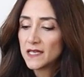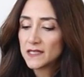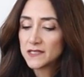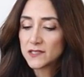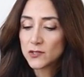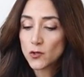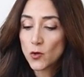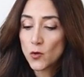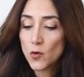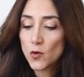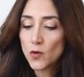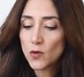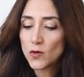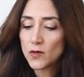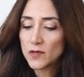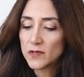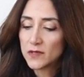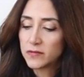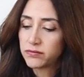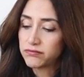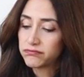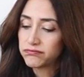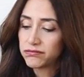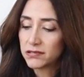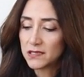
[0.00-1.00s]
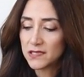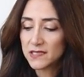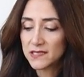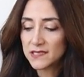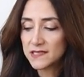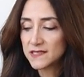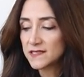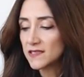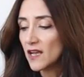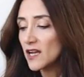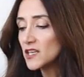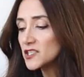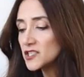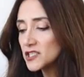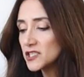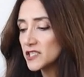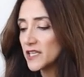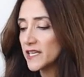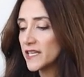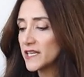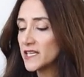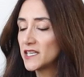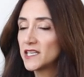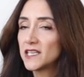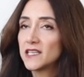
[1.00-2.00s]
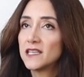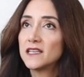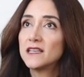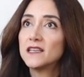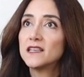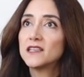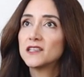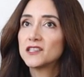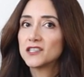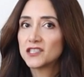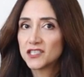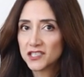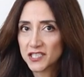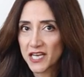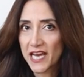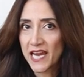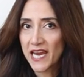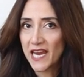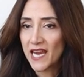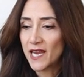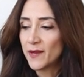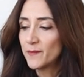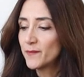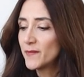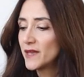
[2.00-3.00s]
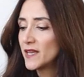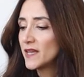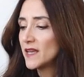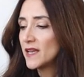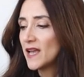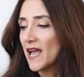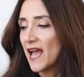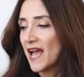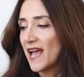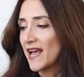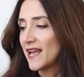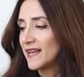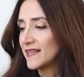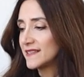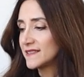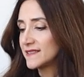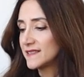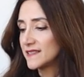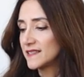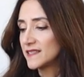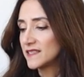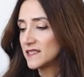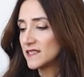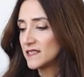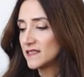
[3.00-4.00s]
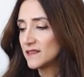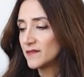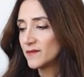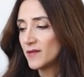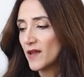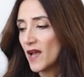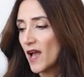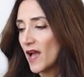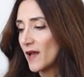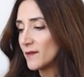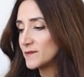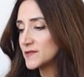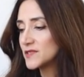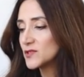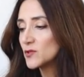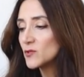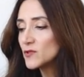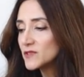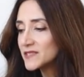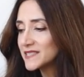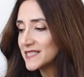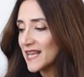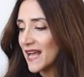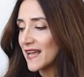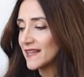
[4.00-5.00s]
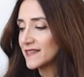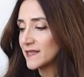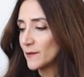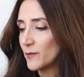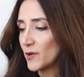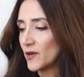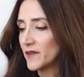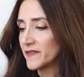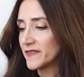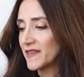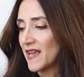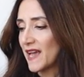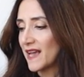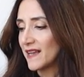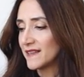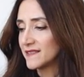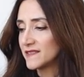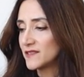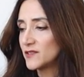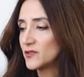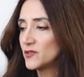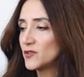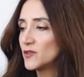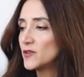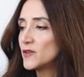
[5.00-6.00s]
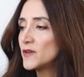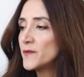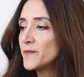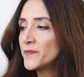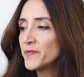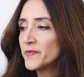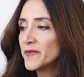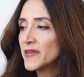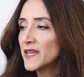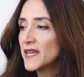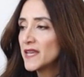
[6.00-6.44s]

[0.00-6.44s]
So, such a shame, and I'm so sad about that, you know?